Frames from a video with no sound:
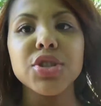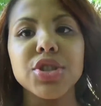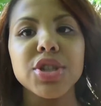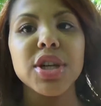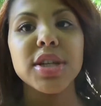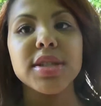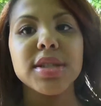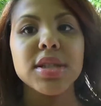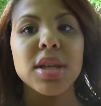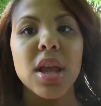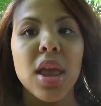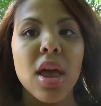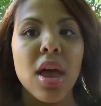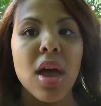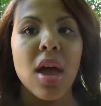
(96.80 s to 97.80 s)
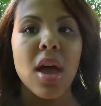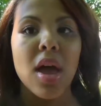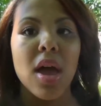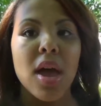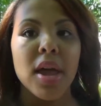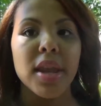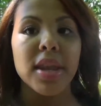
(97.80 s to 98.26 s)
just
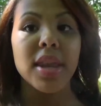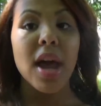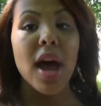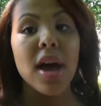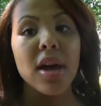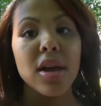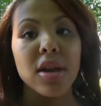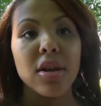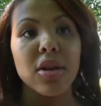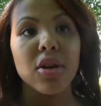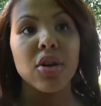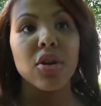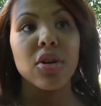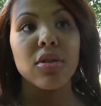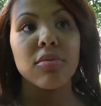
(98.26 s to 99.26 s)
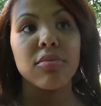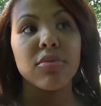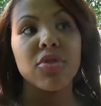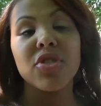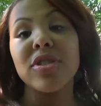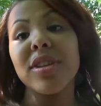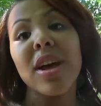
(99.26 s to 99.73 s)
not
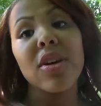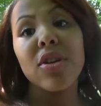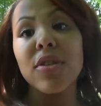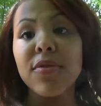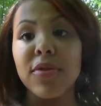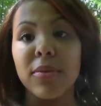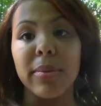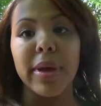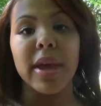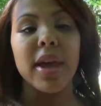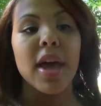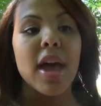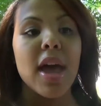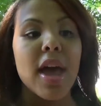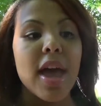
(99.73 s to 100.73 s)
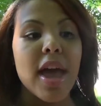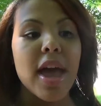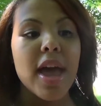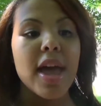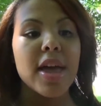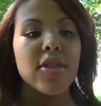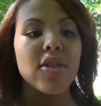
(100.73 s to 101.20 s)
good for me,
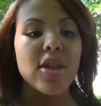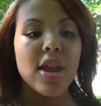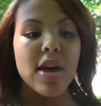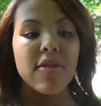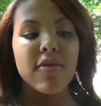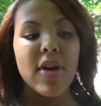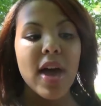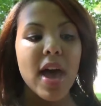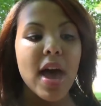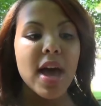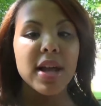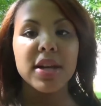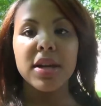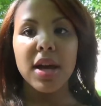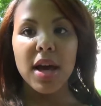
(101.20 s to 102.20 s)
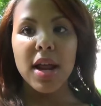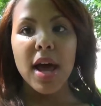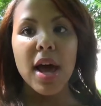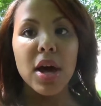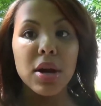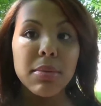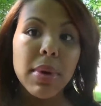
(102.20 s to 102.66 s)
and that I've had to cut
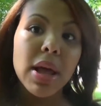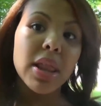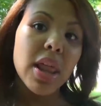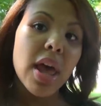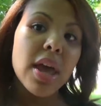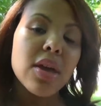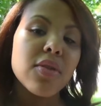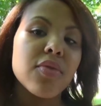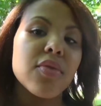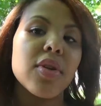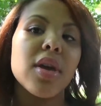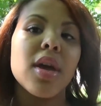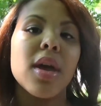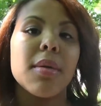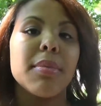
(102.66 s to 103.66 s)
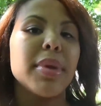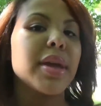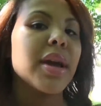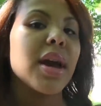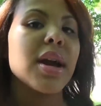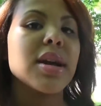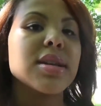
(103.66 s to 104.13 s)
out of my life
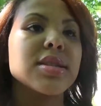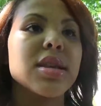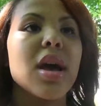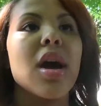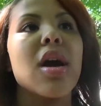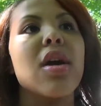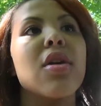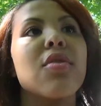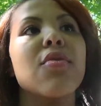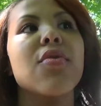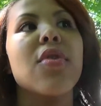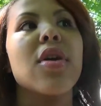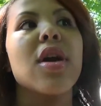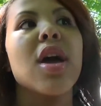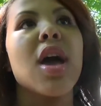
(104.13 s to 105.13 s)
because of